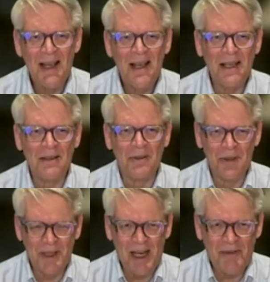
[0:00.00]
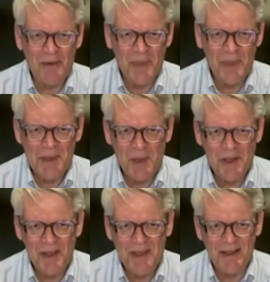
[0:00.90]
They learned a lot from the
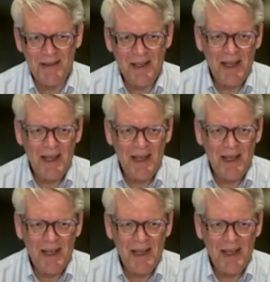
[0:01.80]
experience. And